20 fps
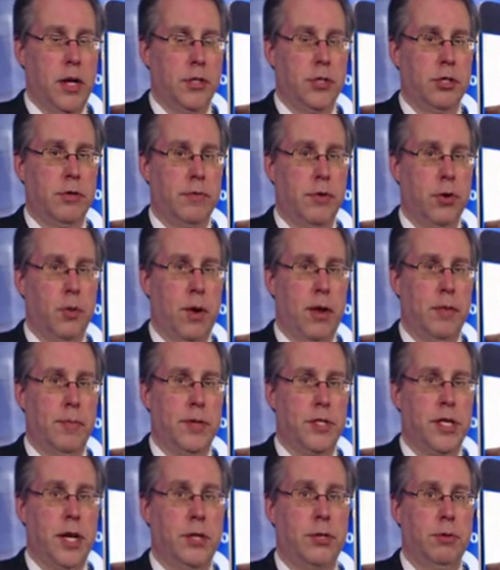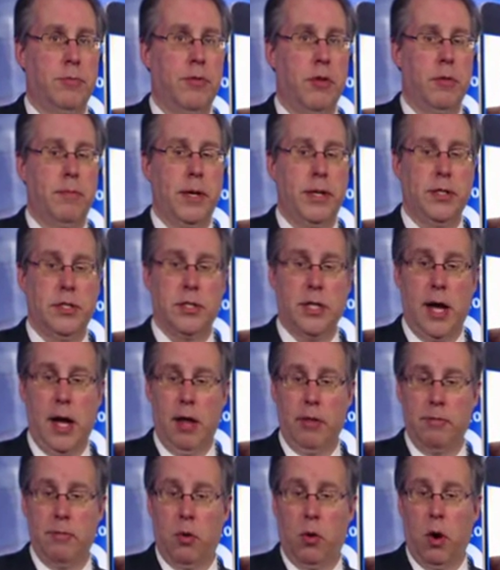Severe weather potential for the Mid
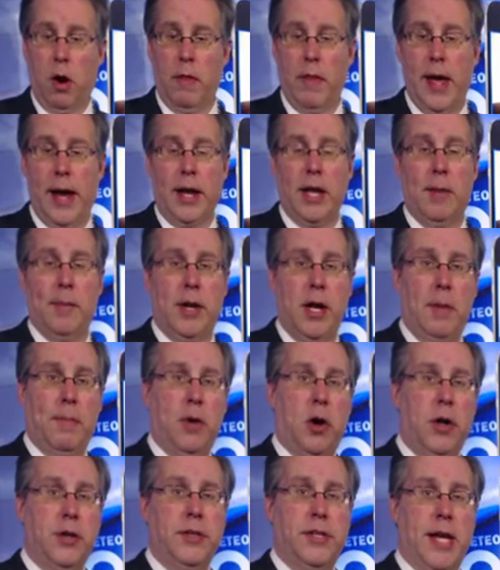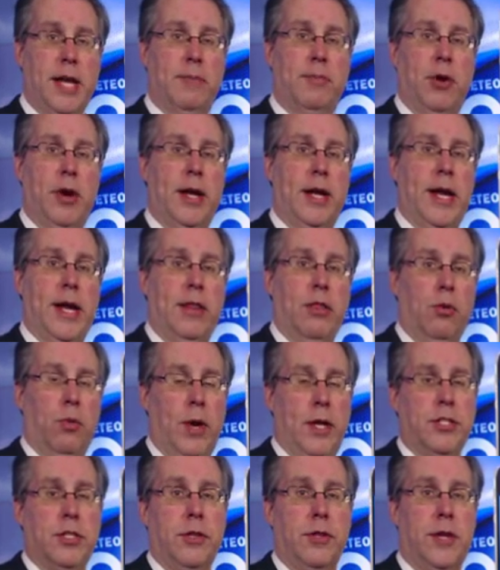South. More on that coming up on Daybreak and the
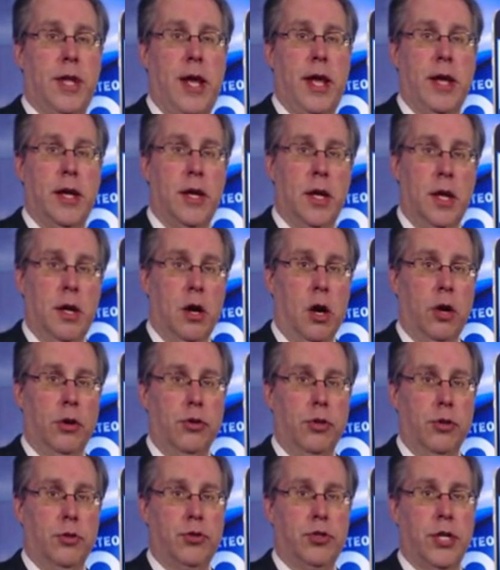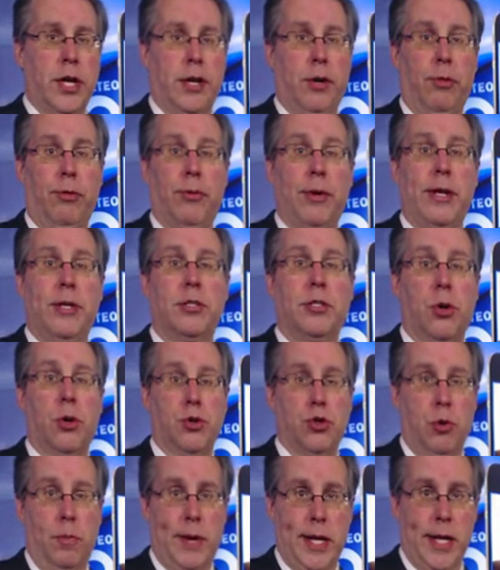rest of the day on News Channel 3
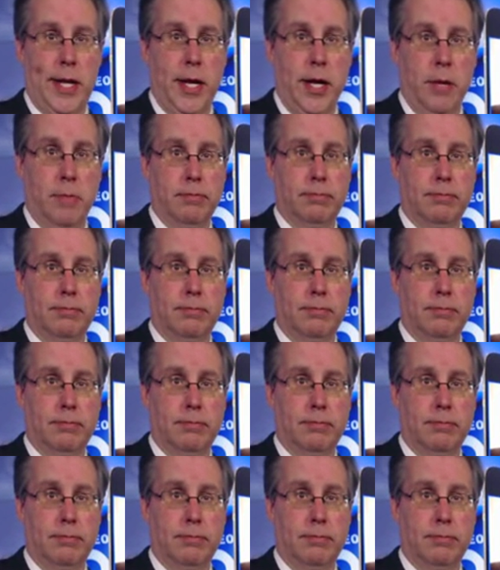social media.